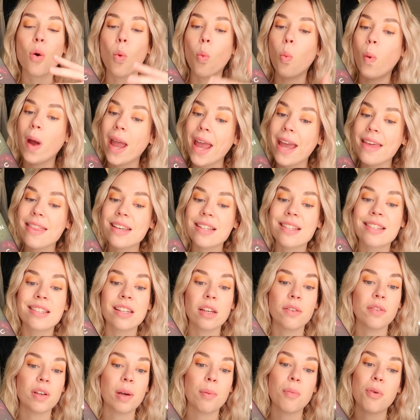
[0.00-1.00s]
The way that
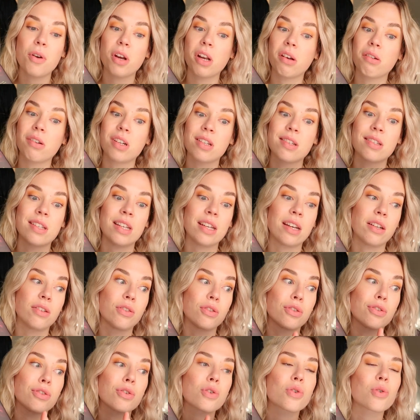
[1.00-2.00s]
Silvia Moreno Garcia
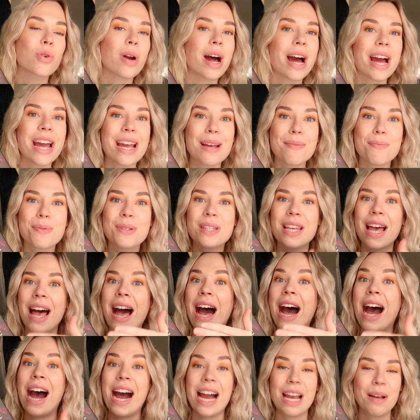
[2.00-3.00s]
describes
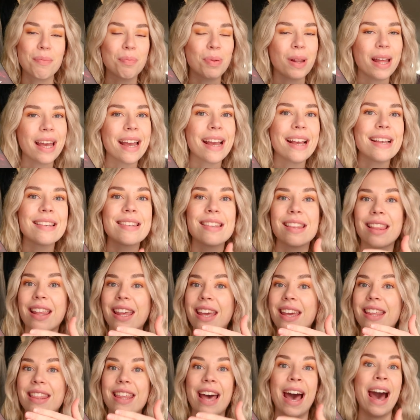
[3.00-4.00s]
high place,
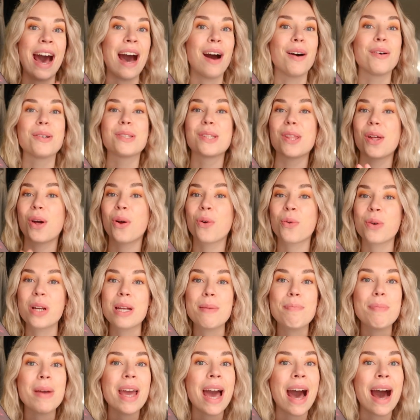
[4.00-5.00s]
like the house, the
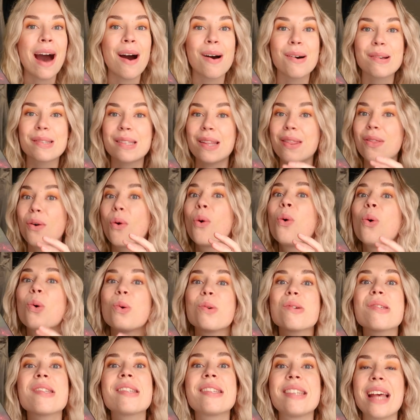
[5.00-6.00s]
creepy house, and the
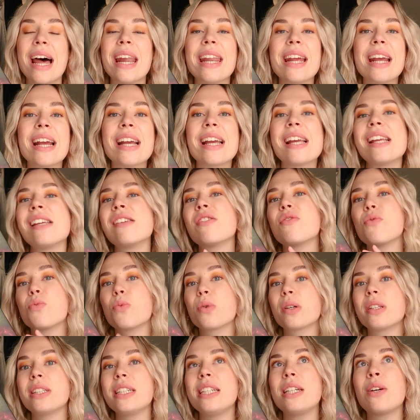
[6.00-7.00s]
whole setting is
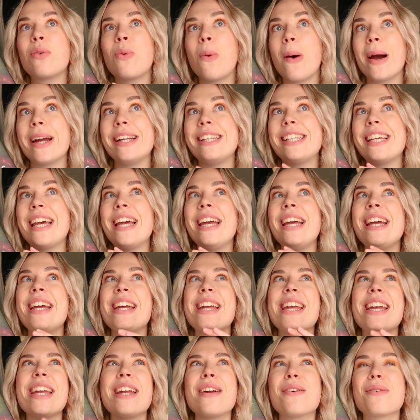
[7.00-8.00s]
really quite
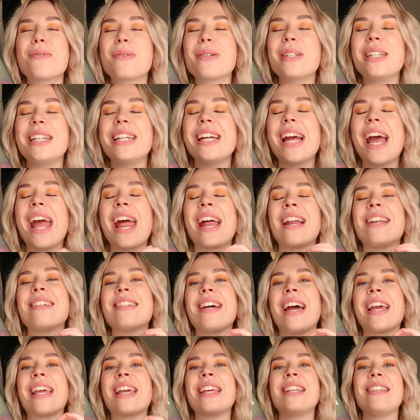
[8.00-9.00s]
eerie
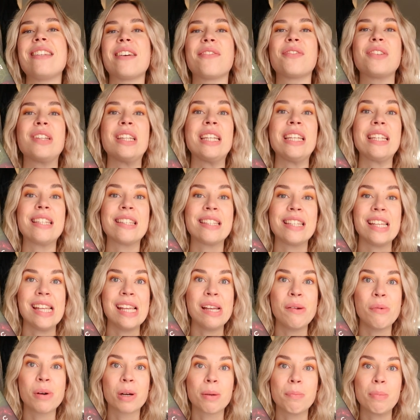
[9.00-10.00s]
and I can definitely
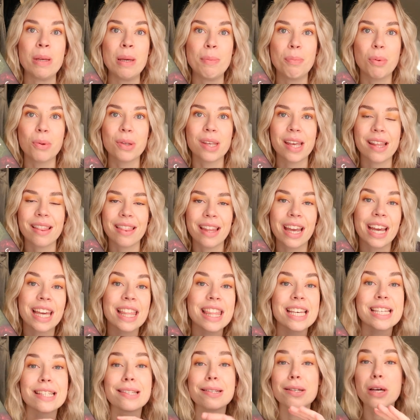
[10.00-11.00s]
see where people get
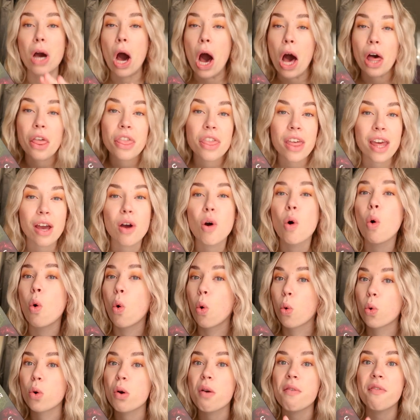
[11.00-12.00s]
like this gothic
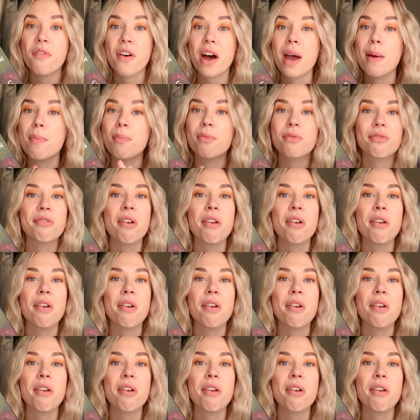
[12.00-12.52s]
horror vibe